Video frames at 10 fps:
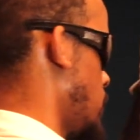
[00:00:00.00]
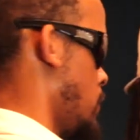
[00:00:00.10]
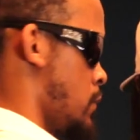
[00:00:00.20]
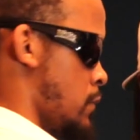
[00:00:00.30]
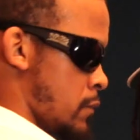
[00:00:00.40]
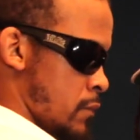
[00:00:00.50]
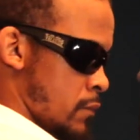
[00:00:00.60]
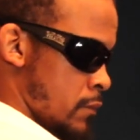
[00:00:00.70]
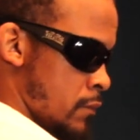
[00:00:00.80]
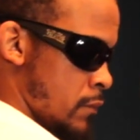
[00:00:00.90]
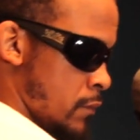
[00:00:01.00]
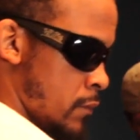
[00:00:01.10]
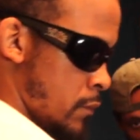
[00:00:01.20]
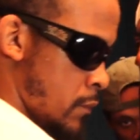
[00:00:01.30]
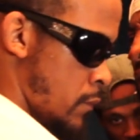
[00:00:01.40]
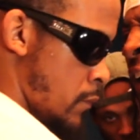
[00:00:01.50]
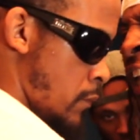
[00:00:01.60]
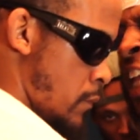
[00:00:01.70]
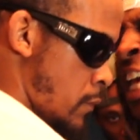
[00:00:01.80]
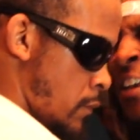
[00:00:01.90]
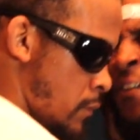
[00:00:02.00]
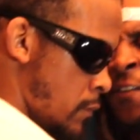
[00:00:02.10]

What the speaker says: (not speaking)